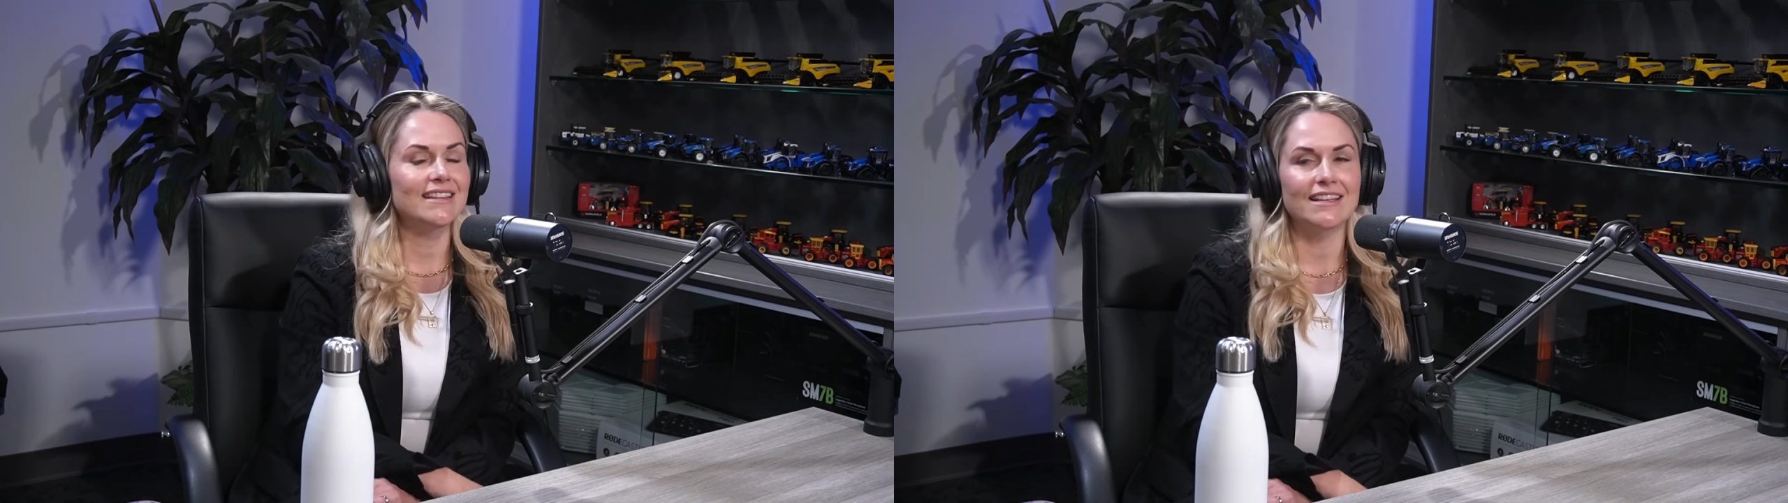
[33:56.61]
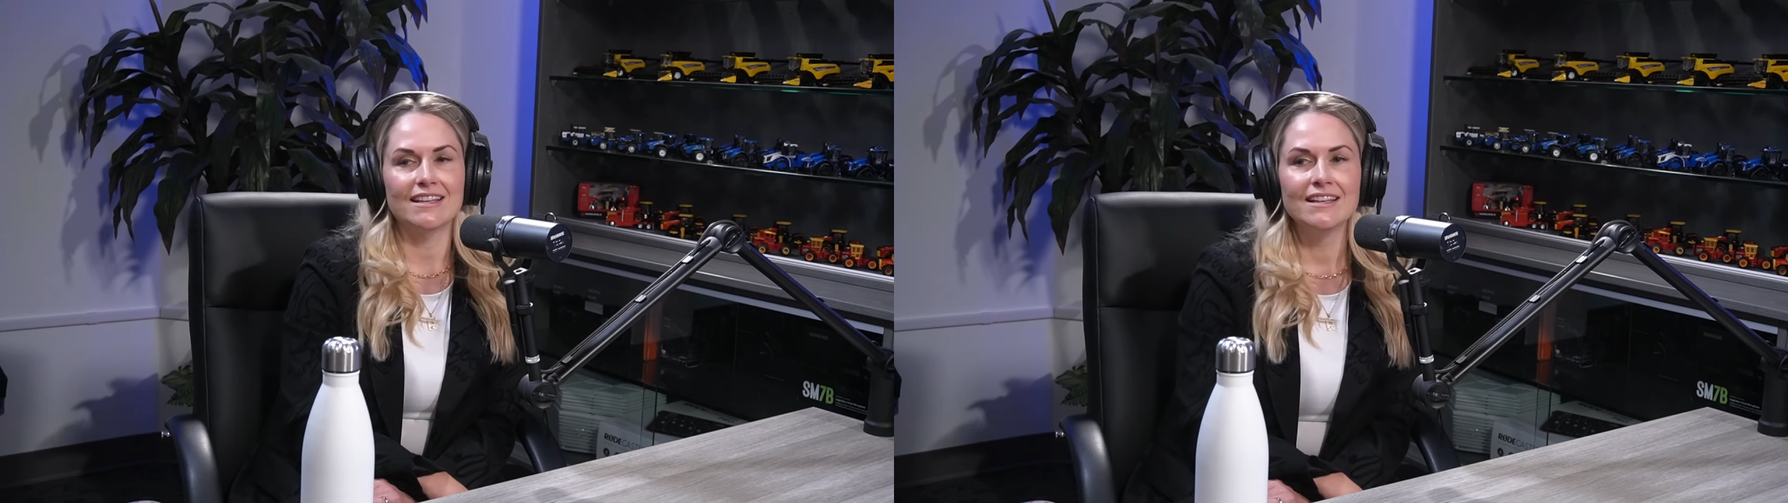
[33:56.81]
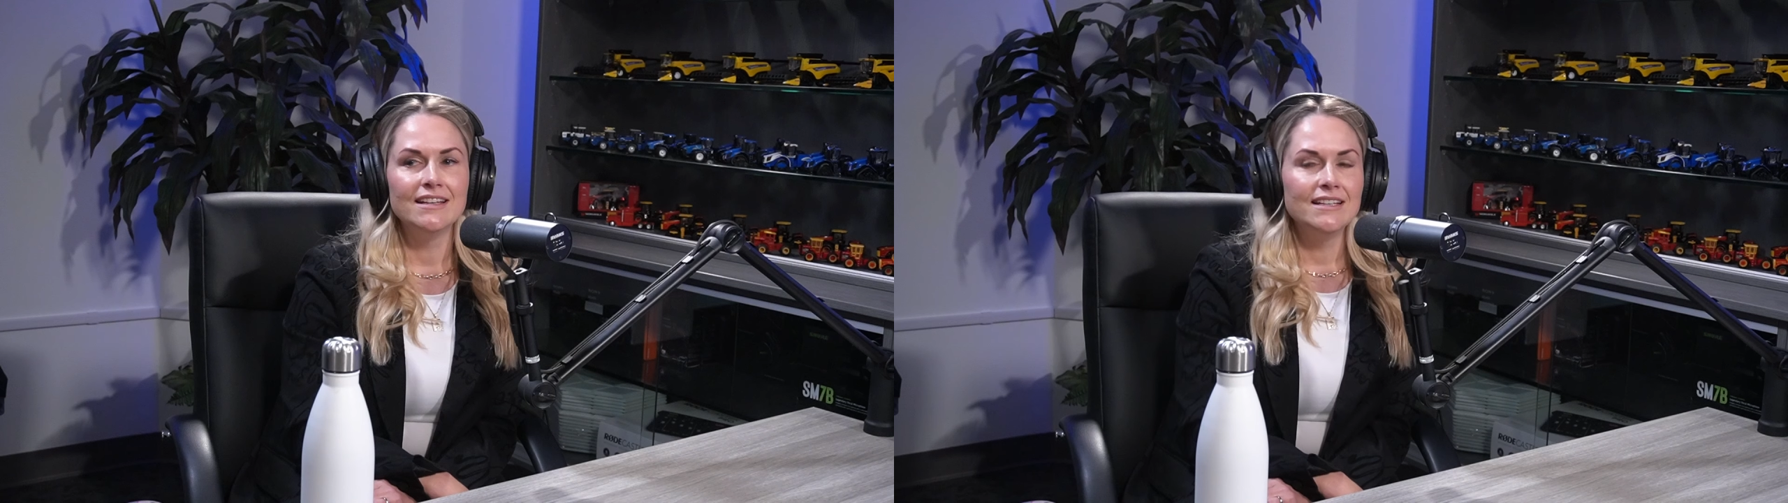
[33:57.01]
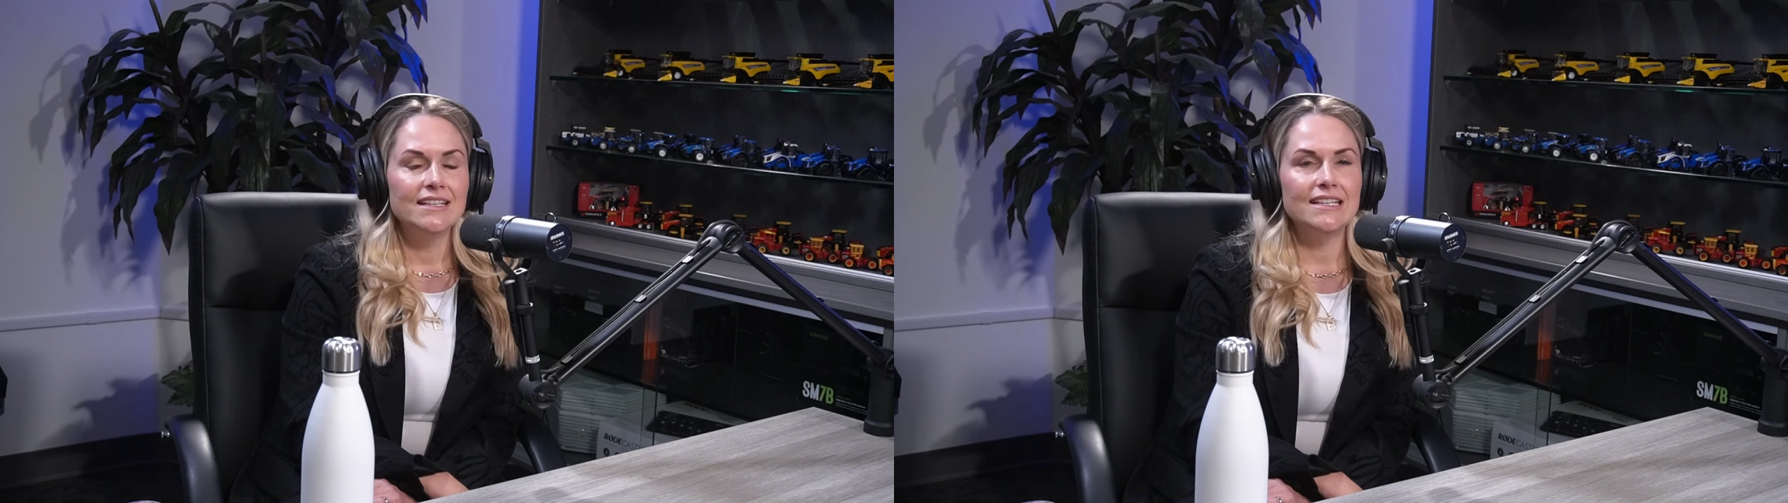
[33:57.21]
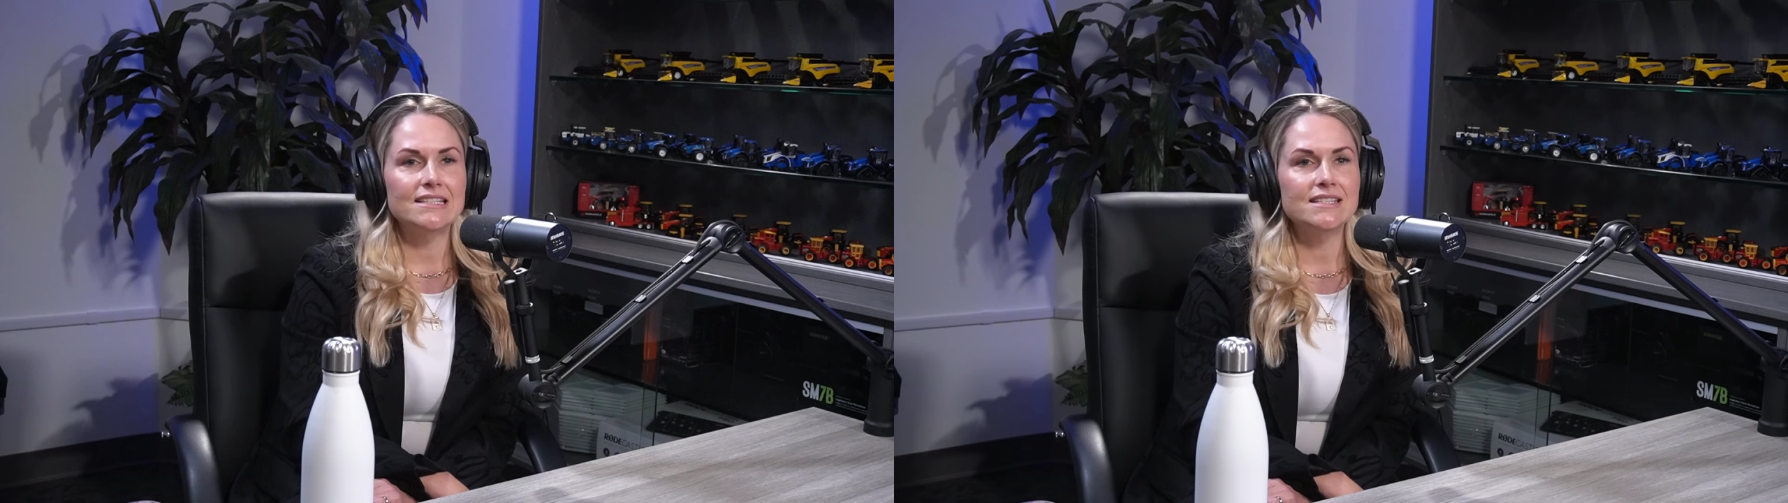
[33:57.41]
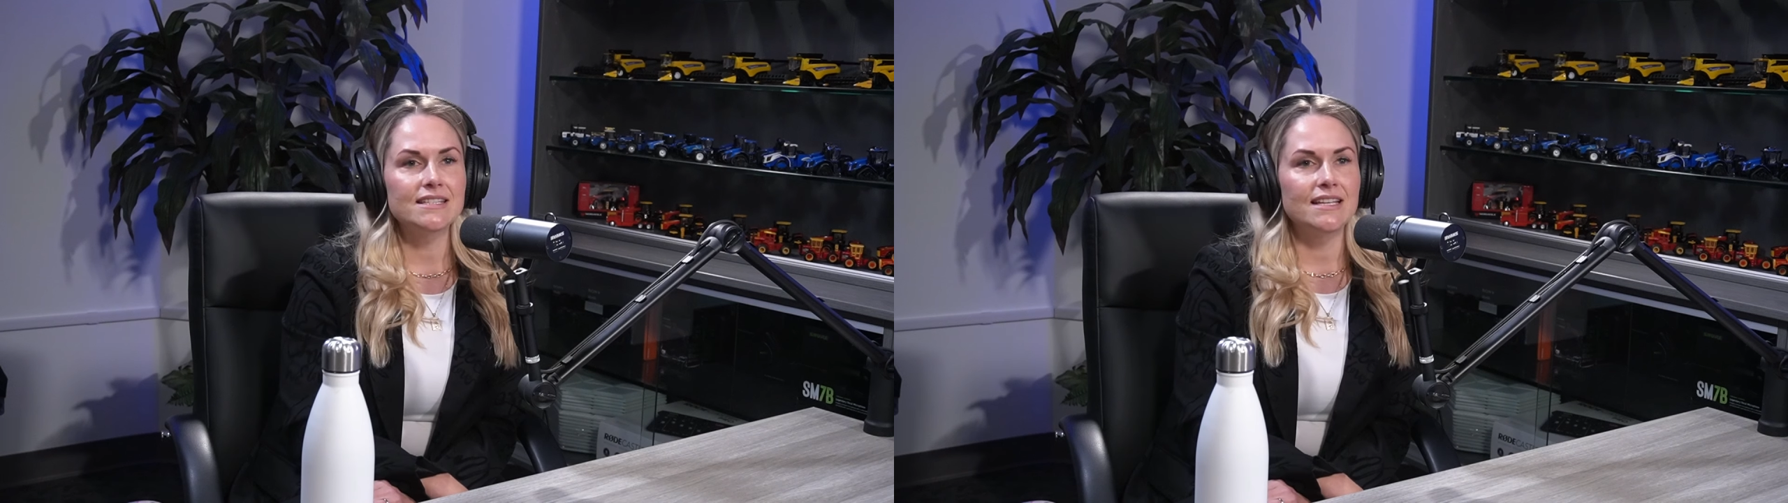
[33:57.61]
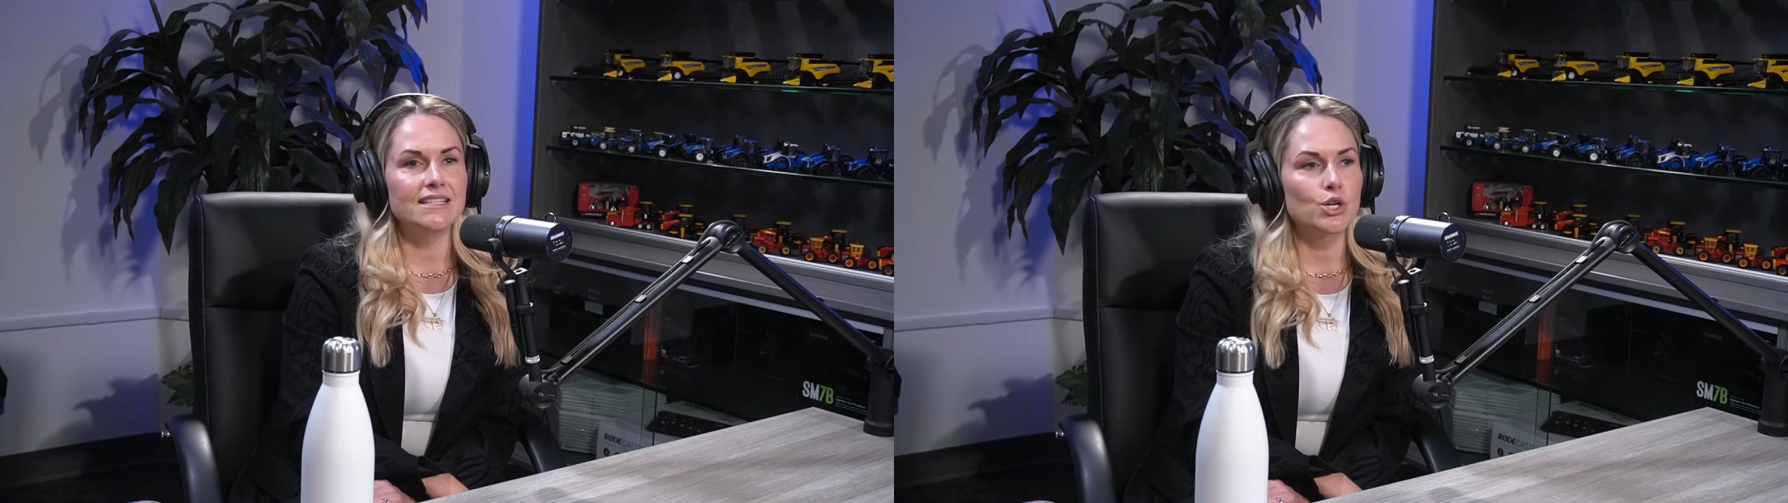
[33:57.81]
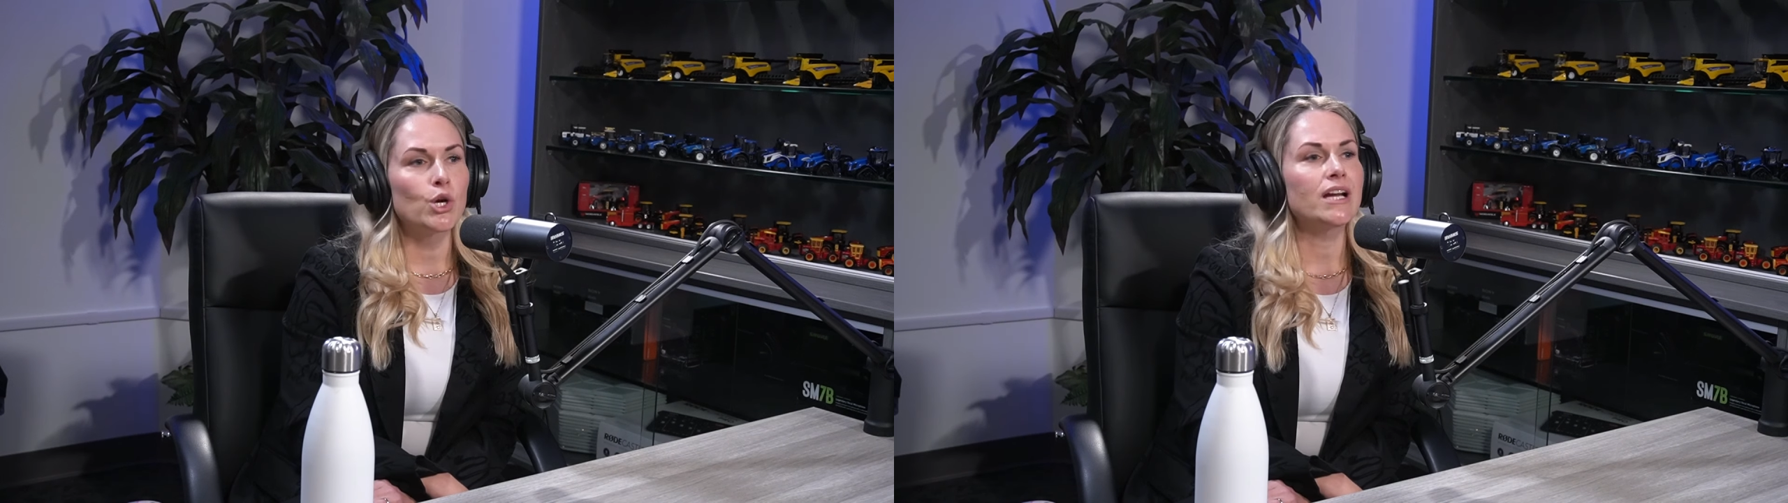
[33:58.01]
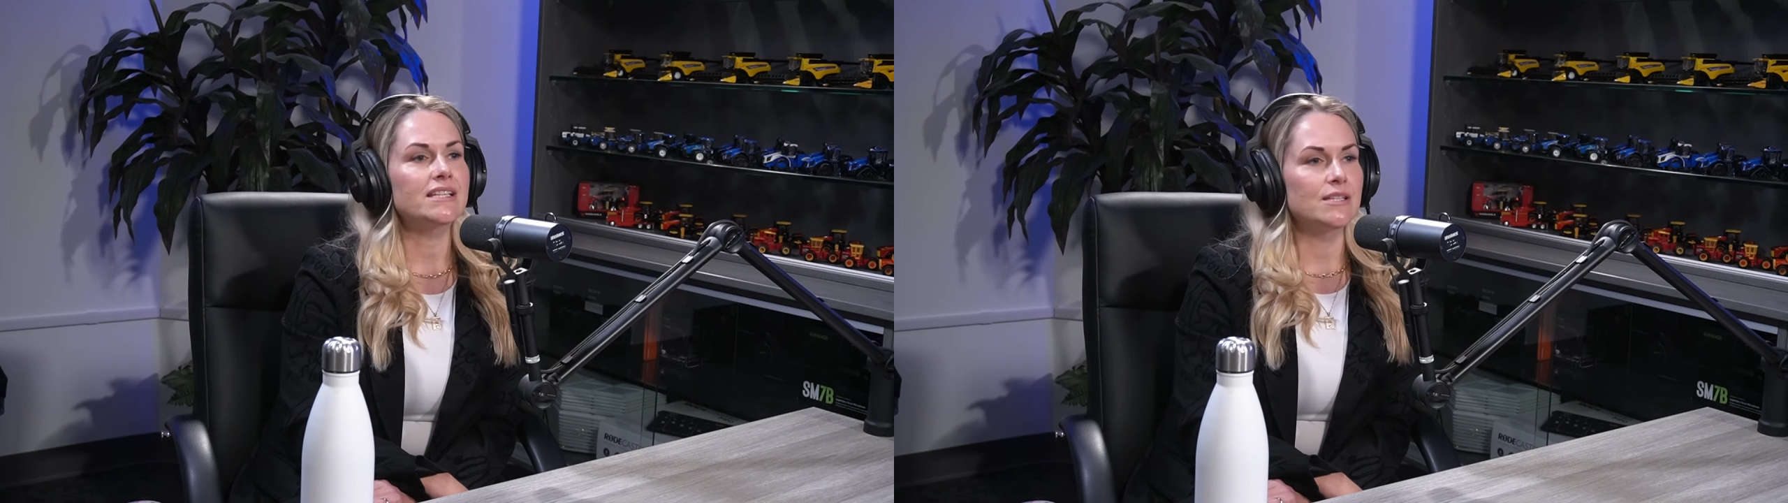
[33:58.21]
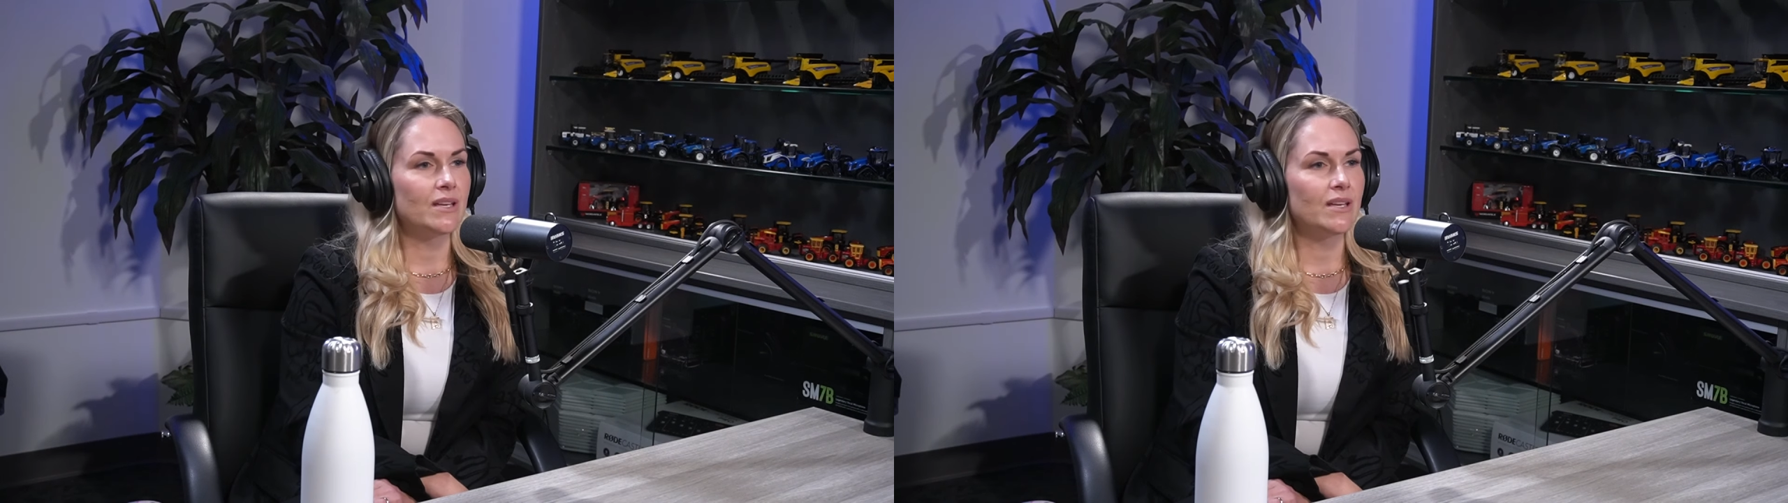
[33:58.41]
Like it's crazy.